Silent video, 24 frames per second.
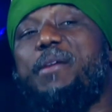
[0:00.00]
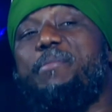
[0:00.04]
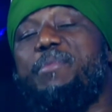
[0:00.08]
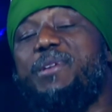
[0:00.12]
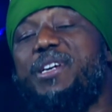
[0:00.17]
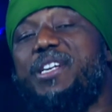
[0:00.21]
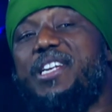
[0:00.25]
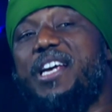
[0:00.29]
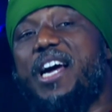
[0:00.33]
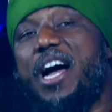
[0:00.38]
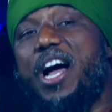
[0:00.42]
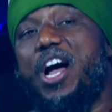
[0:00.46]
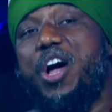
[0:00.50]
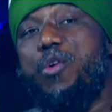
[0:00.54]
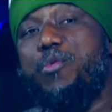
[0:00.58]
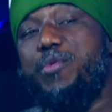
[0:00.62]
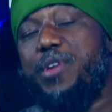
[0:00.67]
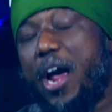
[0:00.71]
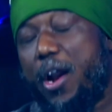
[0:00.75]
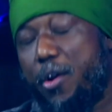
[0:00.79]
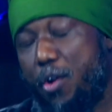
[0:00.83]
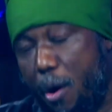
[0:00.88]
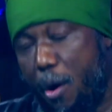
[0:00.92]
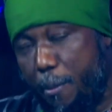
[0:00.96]
media. We
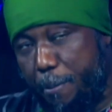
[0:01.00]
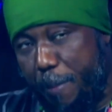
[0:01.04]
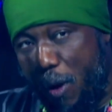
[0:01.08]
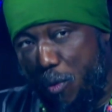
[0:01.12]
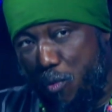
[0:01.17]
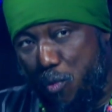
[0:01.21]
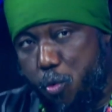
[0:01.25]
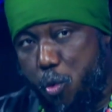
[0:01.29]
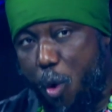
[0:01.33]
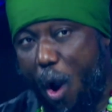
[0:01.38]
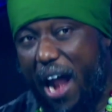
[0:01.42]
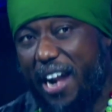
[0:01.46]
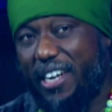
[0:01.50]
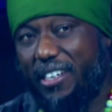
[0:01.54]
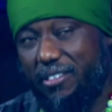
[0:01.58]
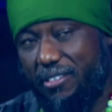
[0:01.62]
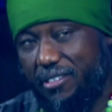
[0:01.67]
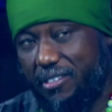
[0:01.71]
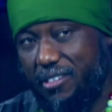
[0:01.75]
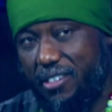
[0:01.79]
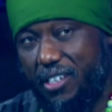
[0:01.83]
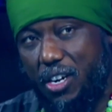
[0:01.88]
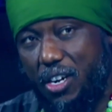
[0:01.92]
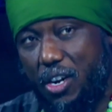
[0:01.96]
are number one
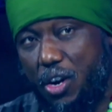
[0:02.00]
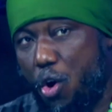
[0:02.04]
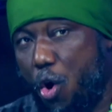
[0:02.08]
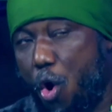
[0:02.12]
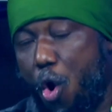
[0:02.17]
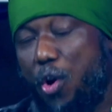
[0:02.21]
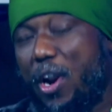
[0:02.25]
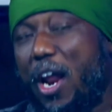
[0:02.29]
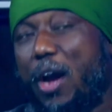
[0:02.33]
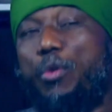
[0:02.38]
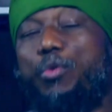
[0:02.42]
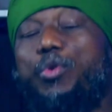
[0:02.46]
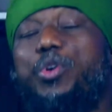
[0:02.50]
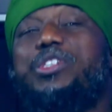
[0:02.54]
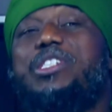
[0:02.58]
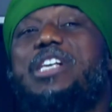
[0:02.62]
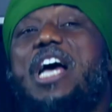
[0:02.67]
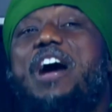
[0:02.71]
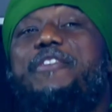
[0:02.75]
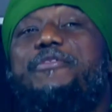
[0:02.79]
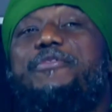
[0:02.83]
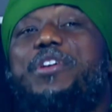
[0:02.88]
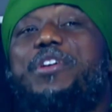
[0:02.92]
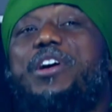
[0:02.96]
all across
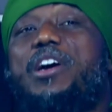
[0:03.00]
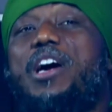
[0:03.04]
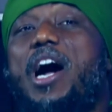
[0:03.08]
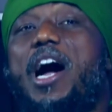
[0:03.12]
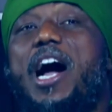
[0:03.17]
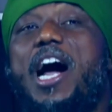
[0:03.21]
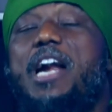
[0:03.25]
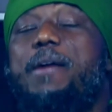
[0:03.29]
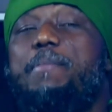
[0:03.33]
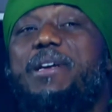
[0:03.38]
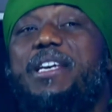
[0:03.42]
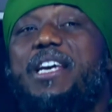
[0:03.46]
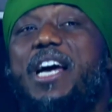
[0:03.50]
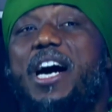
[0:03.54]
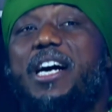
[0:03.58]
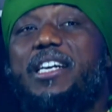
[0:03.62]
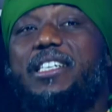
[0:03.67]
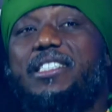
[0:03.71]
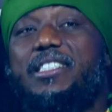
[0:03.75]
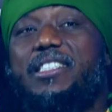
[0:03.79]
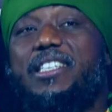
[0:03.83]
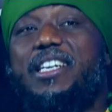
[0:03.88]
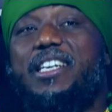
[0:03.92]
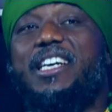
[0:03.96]
Africa and
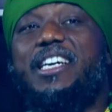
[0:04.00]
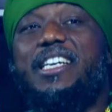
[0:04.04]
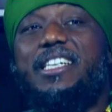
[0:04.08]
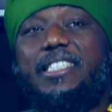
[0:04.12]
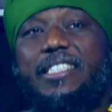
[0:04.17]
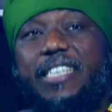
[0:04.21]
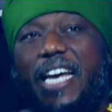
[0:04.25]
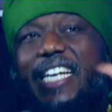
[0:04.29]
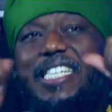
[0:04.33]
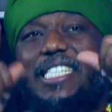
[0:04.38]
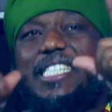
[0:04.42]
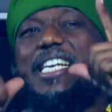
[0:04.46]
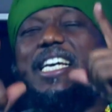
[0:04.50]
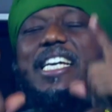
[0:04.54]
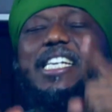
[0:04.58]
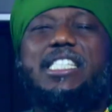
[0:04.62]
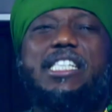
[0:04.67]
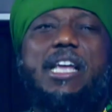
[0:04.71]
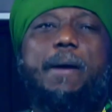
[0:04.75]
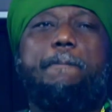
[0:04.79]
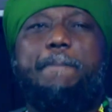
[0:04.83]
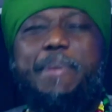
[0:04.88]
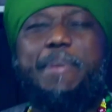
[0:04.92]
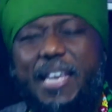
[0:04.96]
beyond. This is
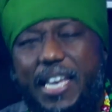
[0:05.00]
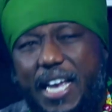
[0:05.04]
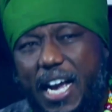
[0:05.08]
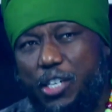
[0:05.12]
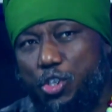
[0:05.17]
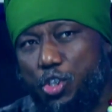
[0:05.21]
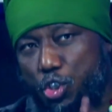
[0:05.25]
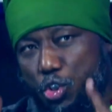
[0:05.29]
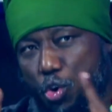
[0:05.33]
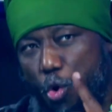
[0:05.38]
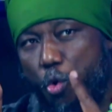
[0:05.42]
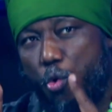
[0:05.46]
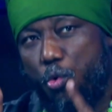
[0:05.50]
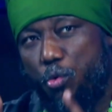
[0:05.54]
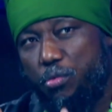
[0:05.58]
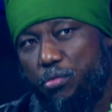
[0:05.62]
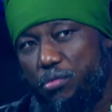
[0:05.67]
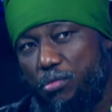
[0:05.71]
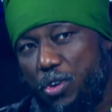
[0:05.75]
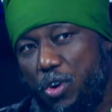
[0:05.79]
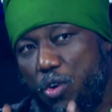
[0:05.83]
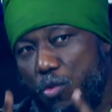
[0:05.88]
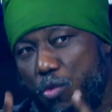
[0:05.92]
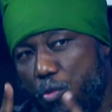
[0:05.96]
the biggest show
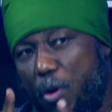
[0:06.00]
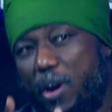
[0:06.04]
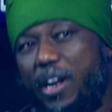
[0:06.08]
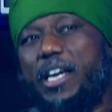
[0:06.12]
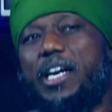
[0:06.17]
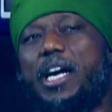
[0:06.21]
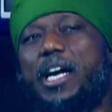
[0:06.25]
when it